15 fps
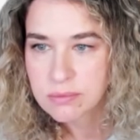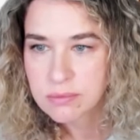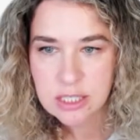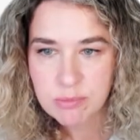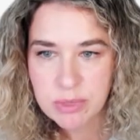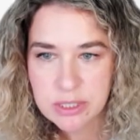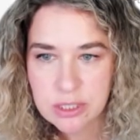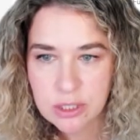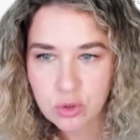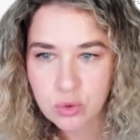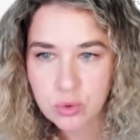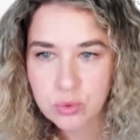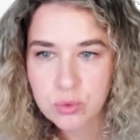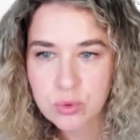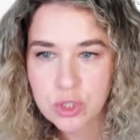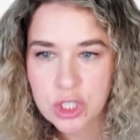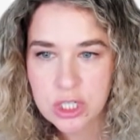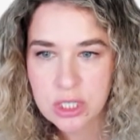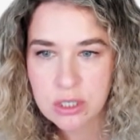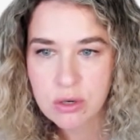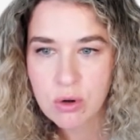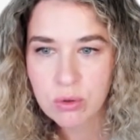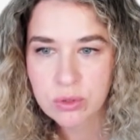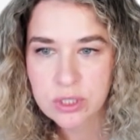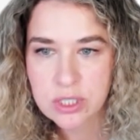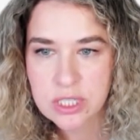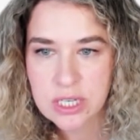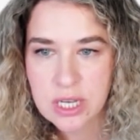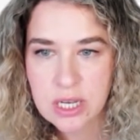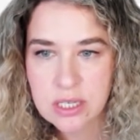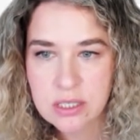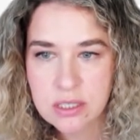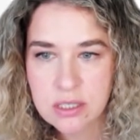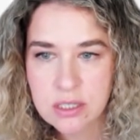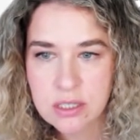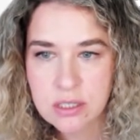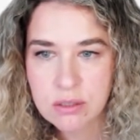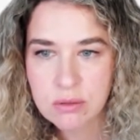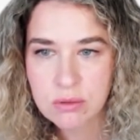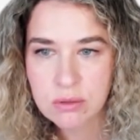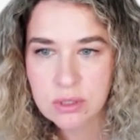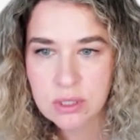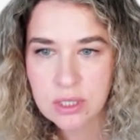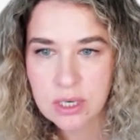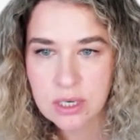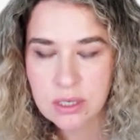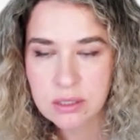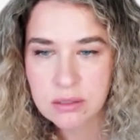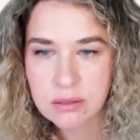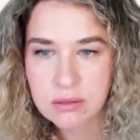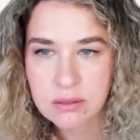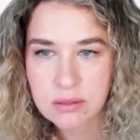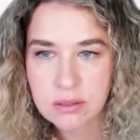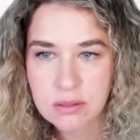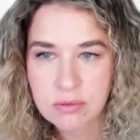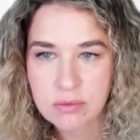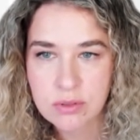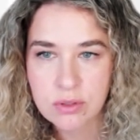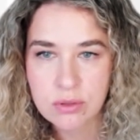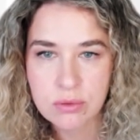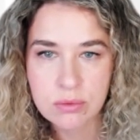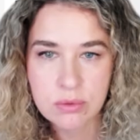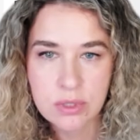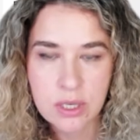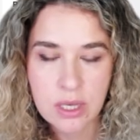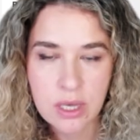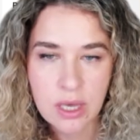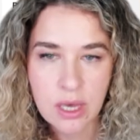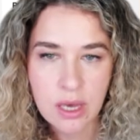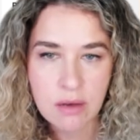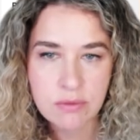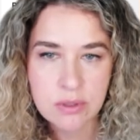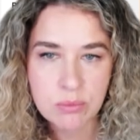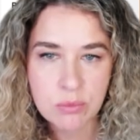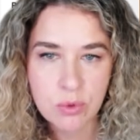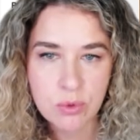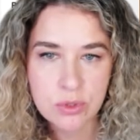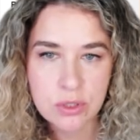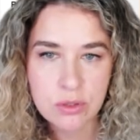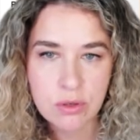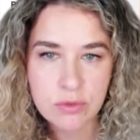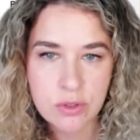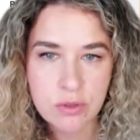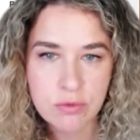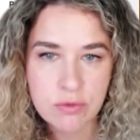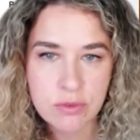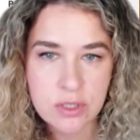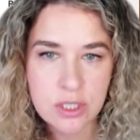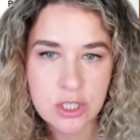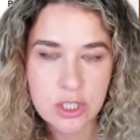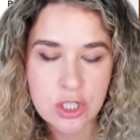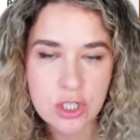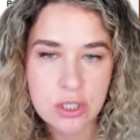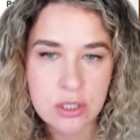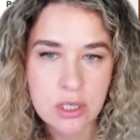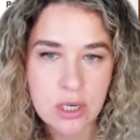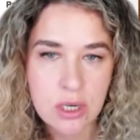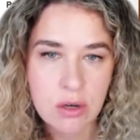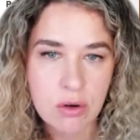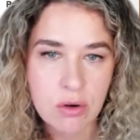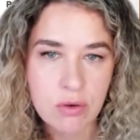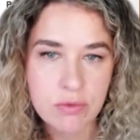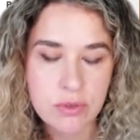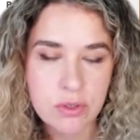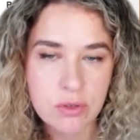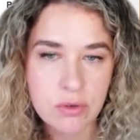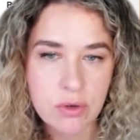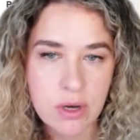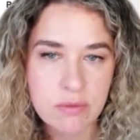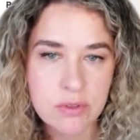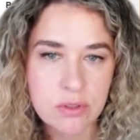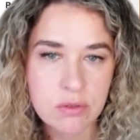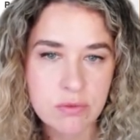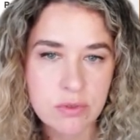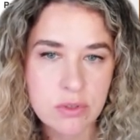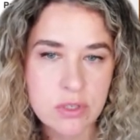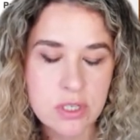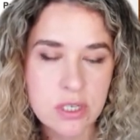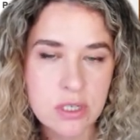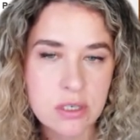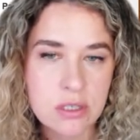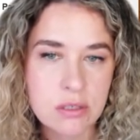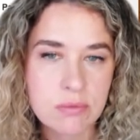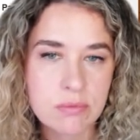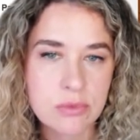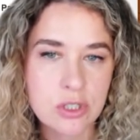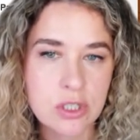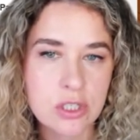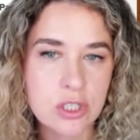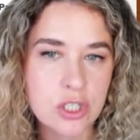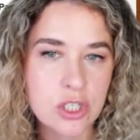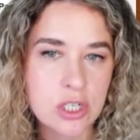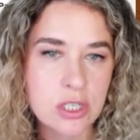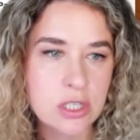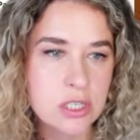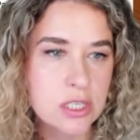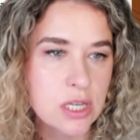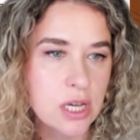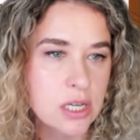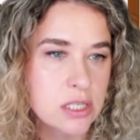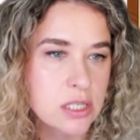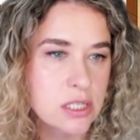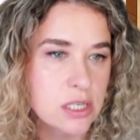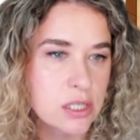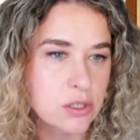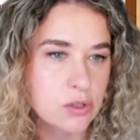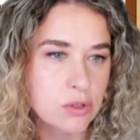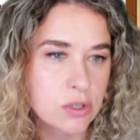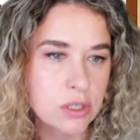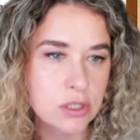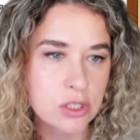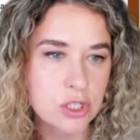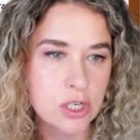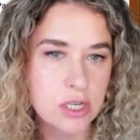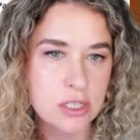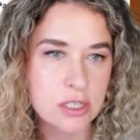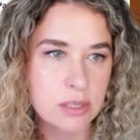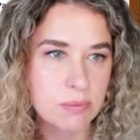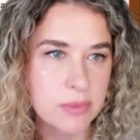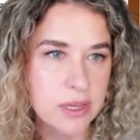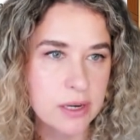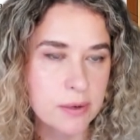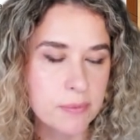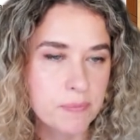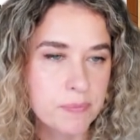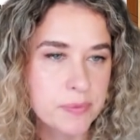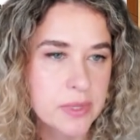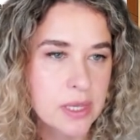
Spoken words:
It's better to check all the sizes online if you have the model of your fridge, of your oven, of your sink. Just check the sizes and you can adjust them there.